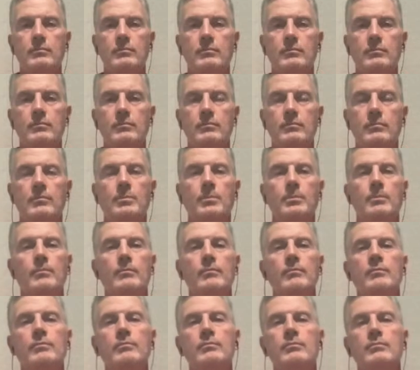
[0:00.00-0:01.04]

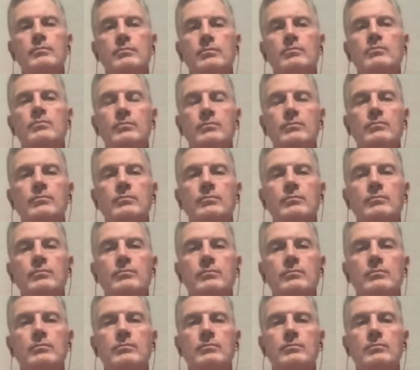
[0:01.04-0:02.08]

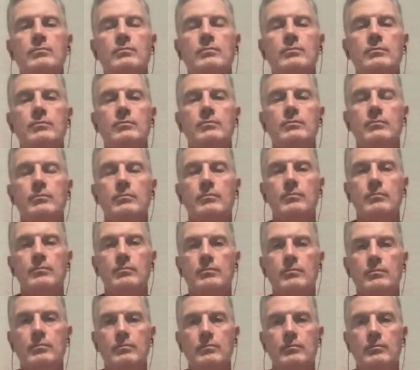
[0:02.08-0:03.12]

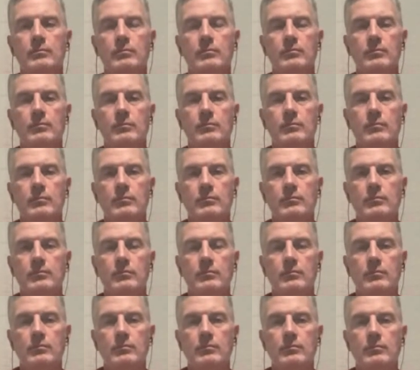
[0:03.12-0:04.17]

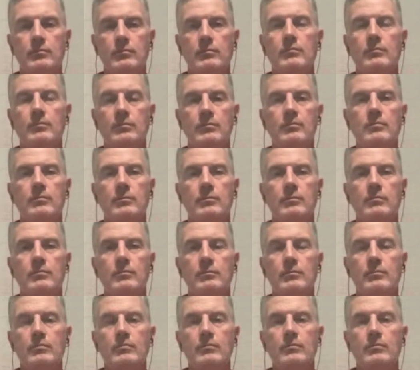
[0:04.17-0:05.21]

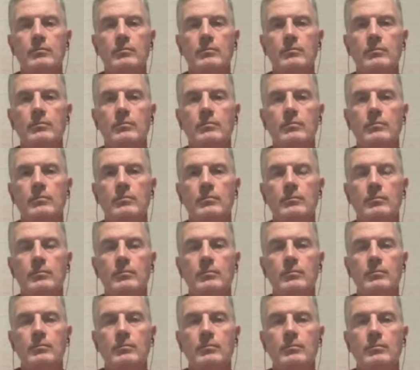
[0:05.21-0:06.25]

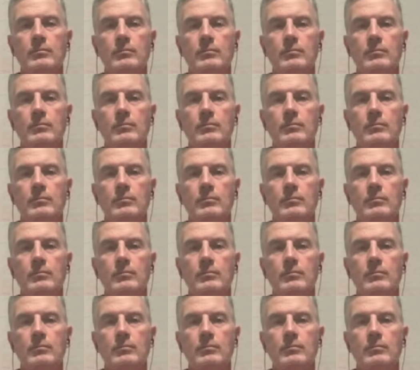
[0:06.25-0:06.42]
This person isn't speaking.